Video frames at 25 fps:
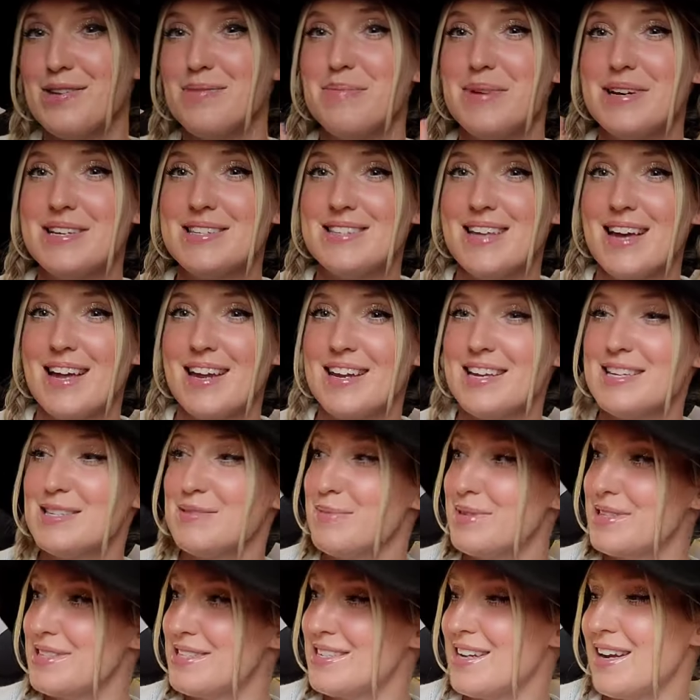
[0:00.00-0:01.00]
My son has
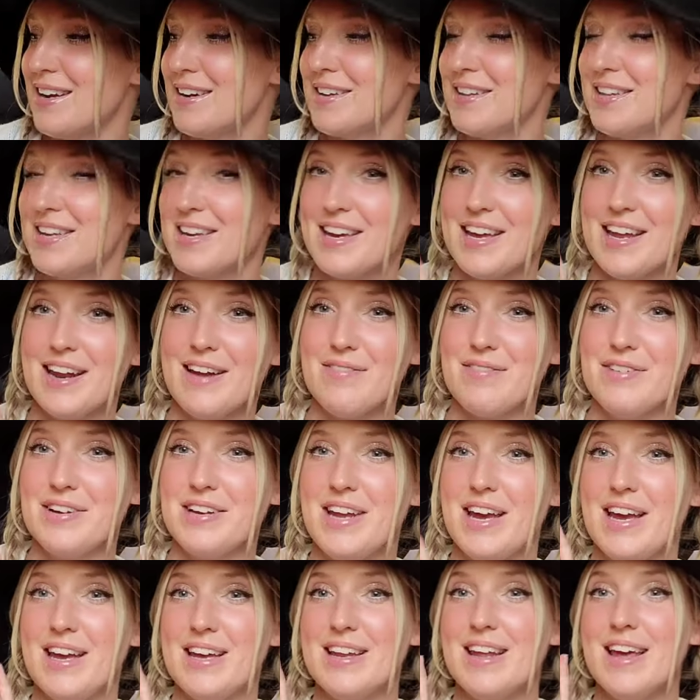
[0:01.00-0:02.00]
been snuggling it every
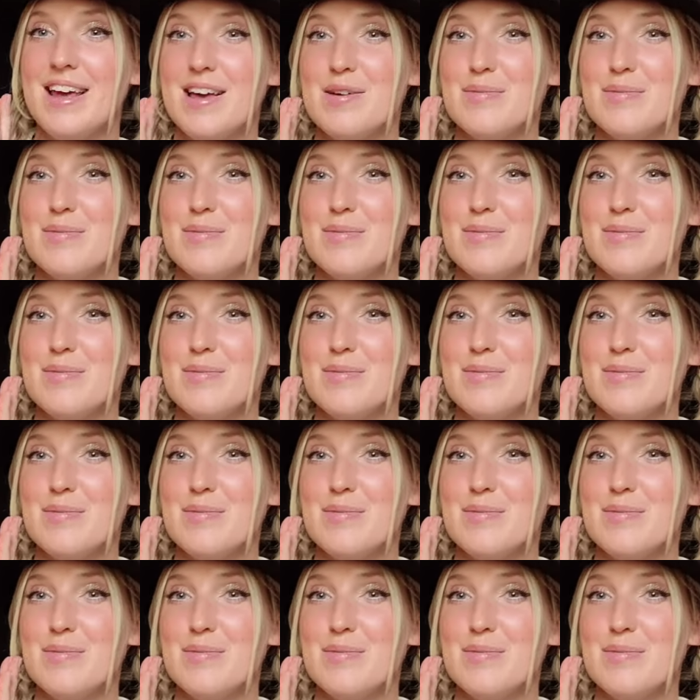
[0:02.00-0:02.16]
night,